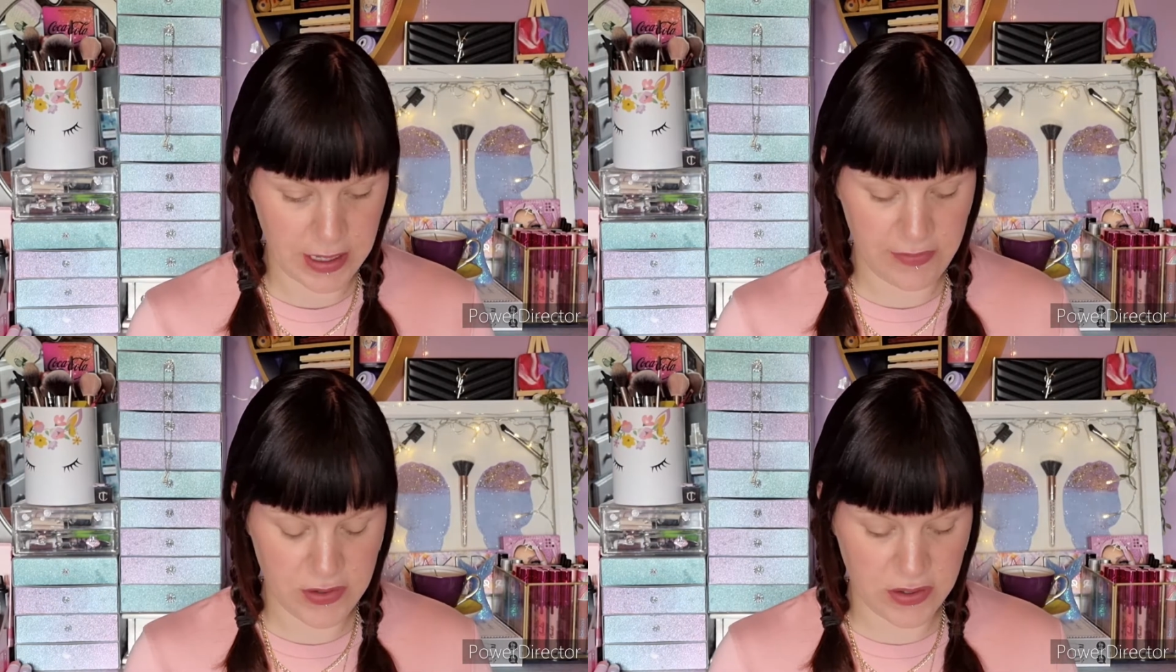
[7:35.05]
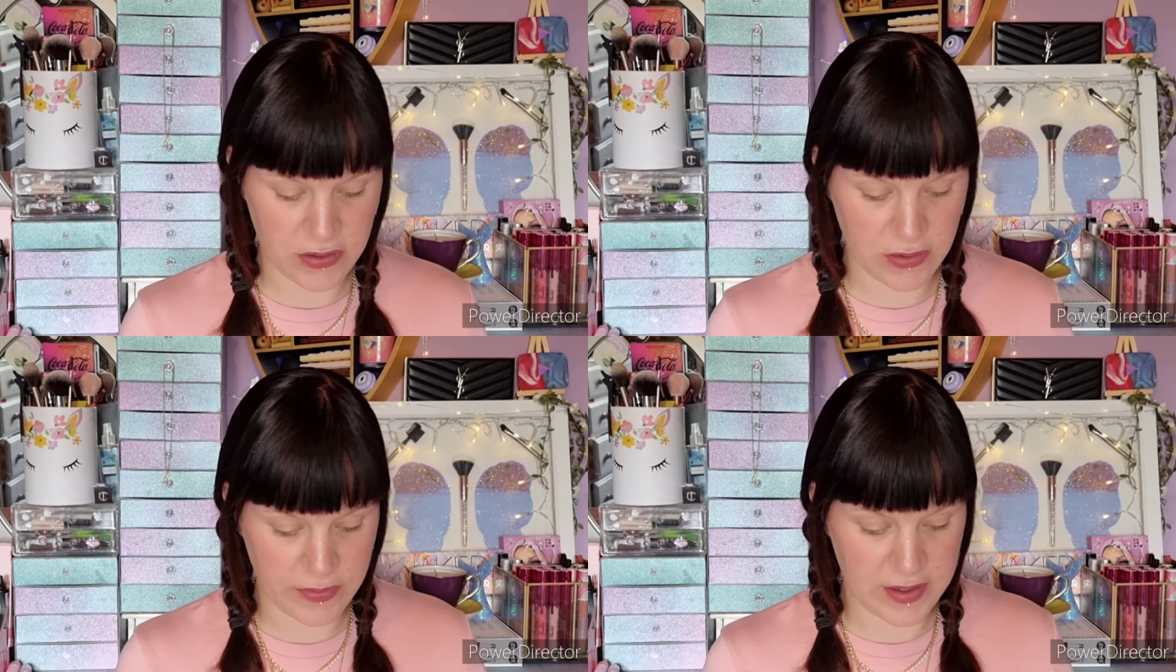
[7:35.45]
They've
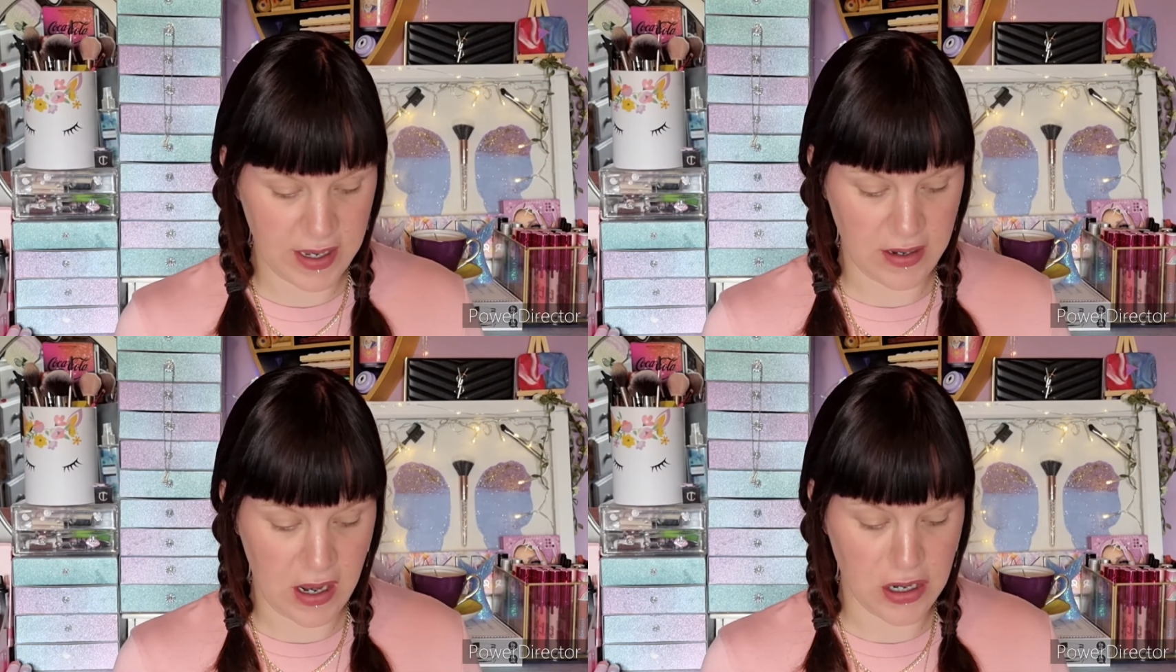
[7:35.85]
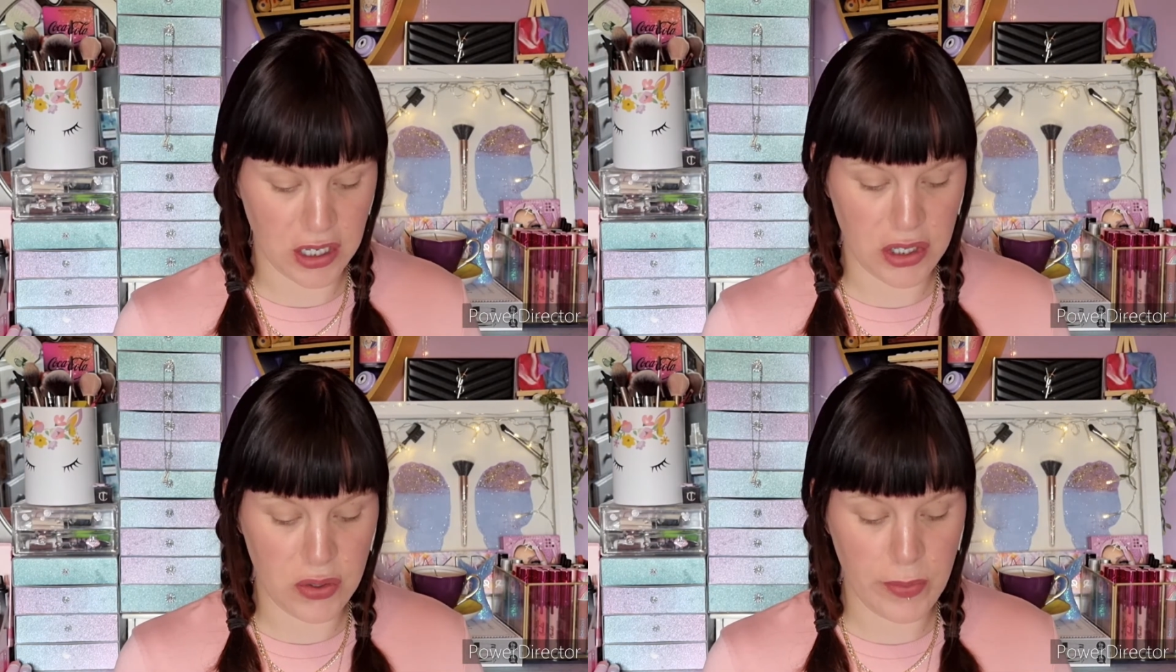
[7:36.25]
just sort of said an
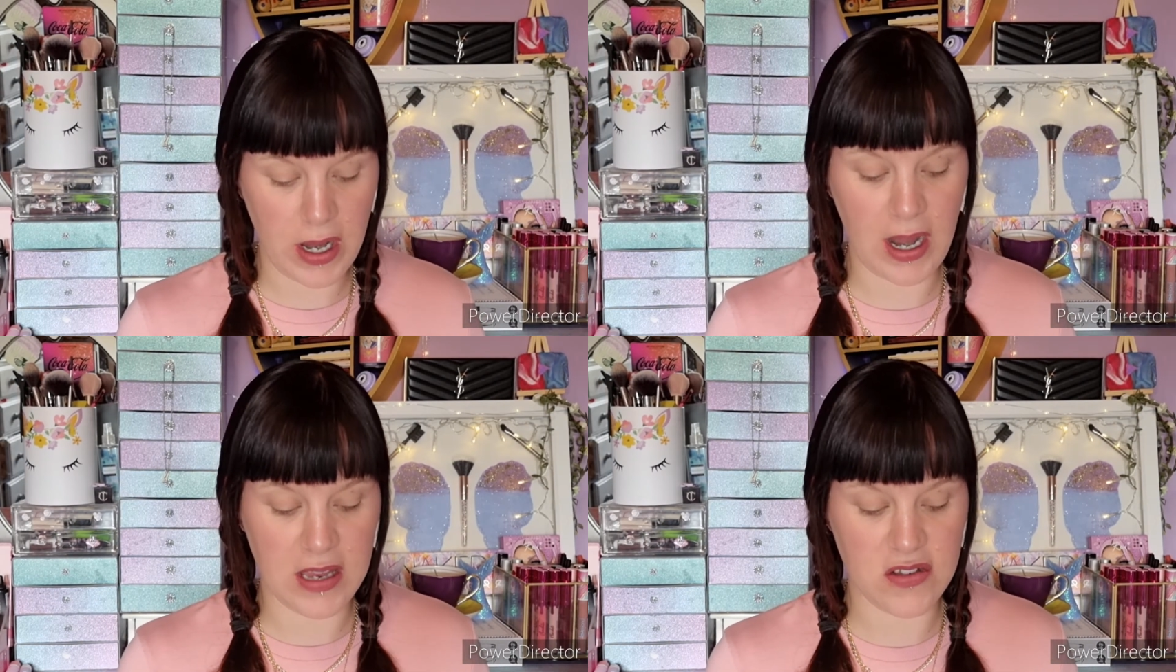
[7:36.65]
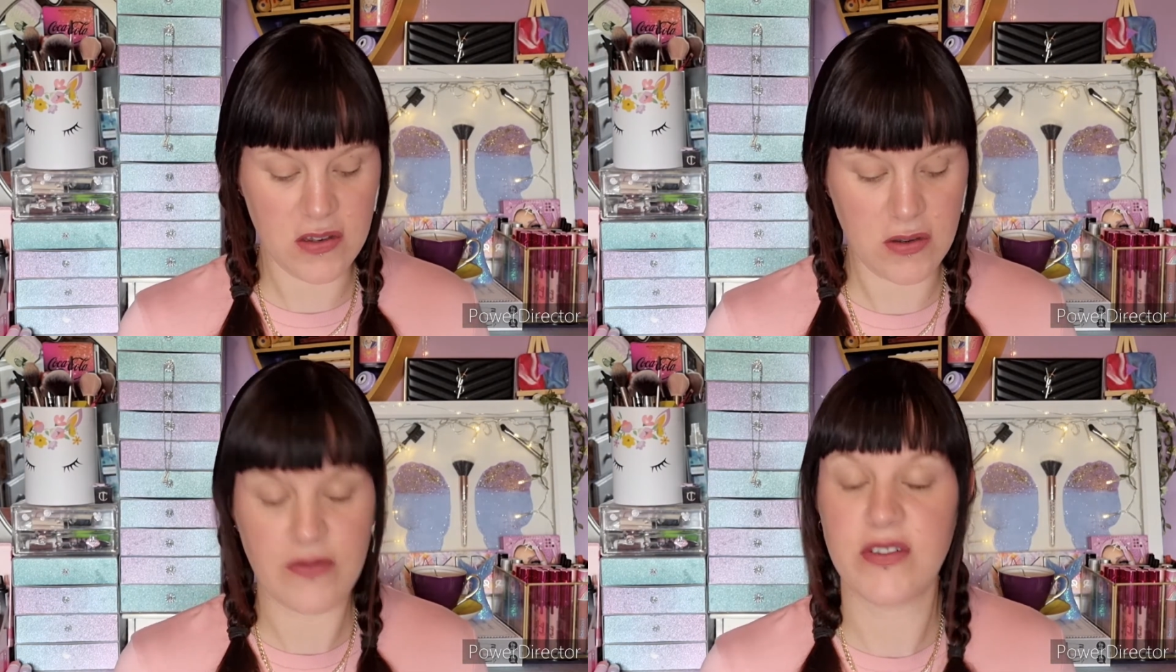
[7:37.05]

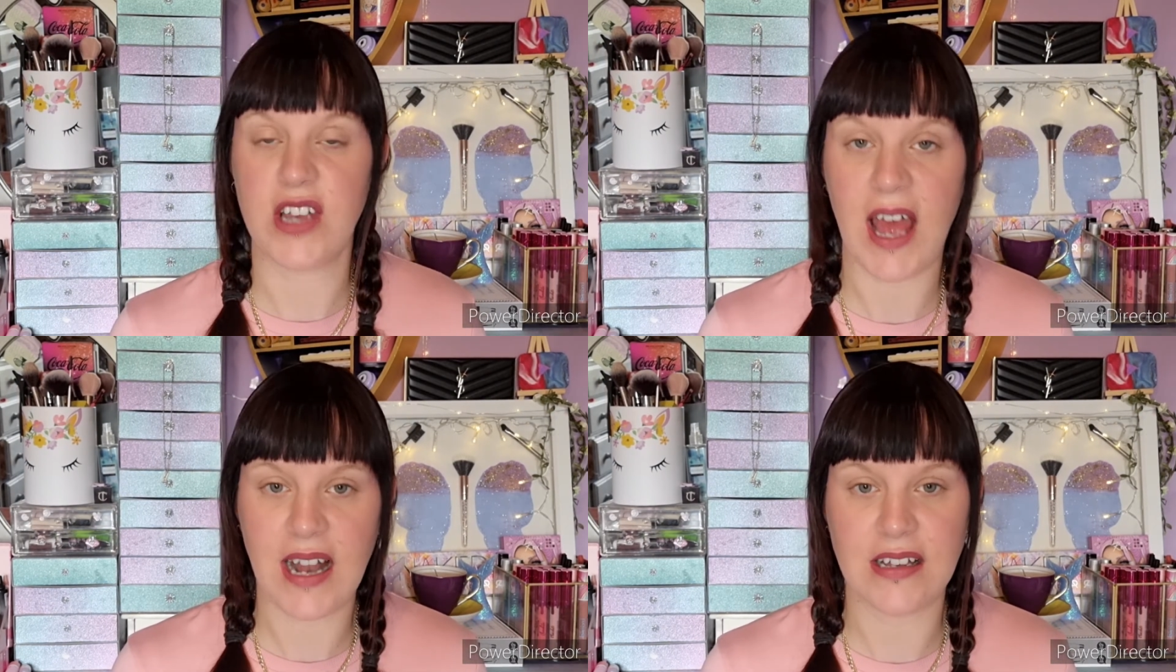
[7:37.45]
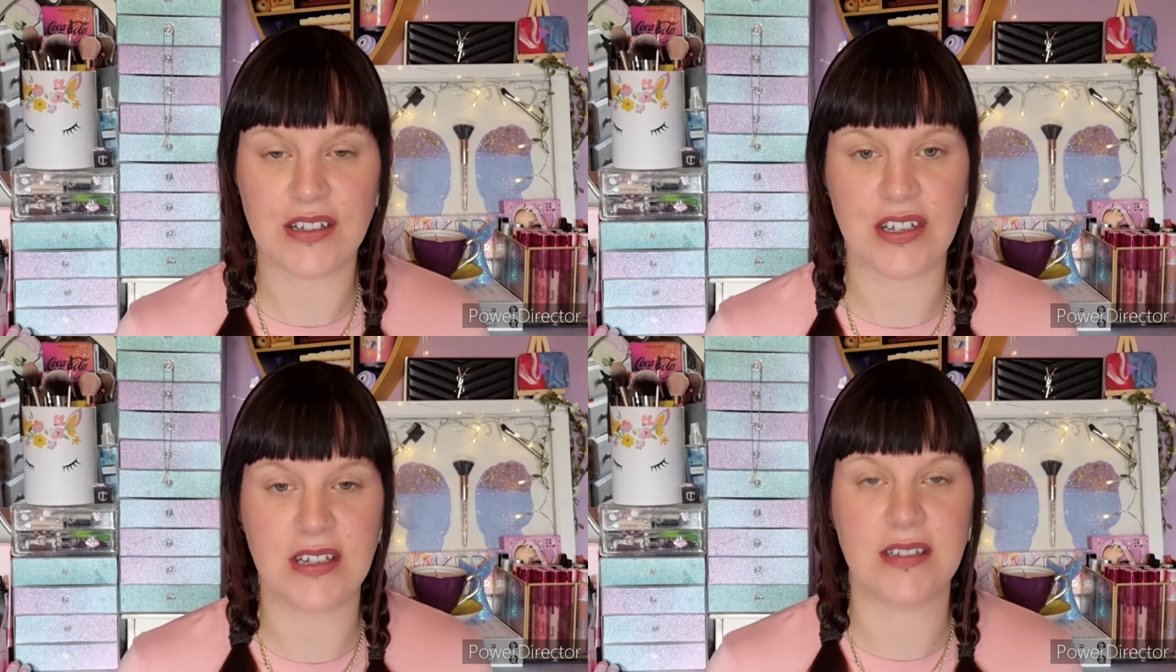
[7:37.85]
accumulation of
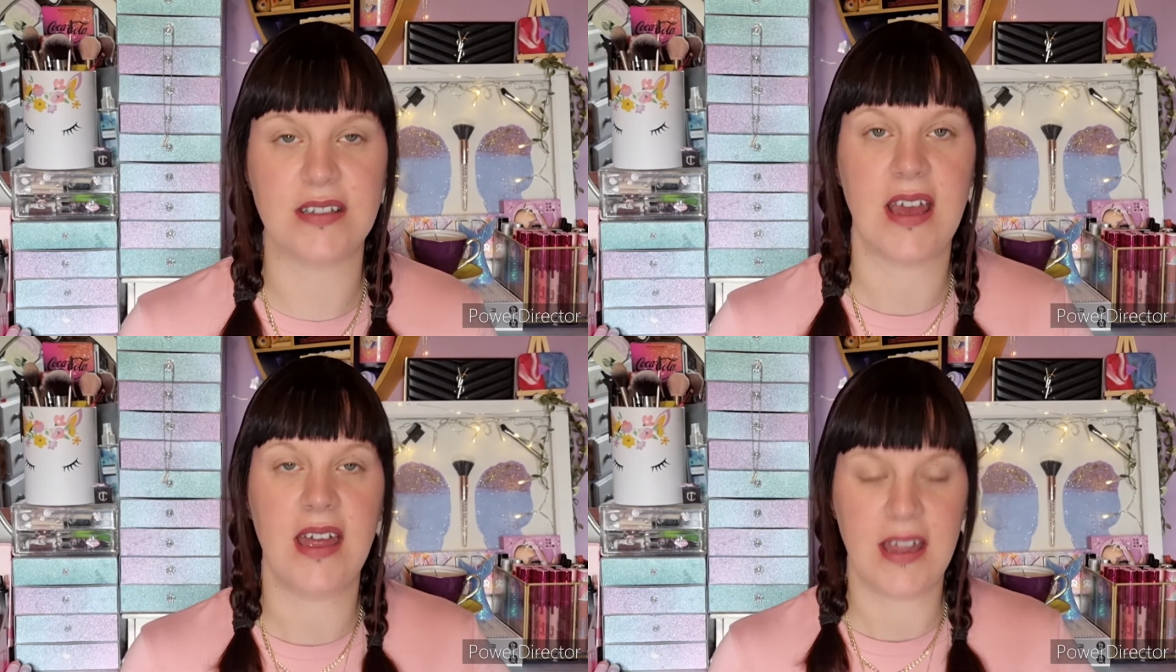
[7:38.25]
challenges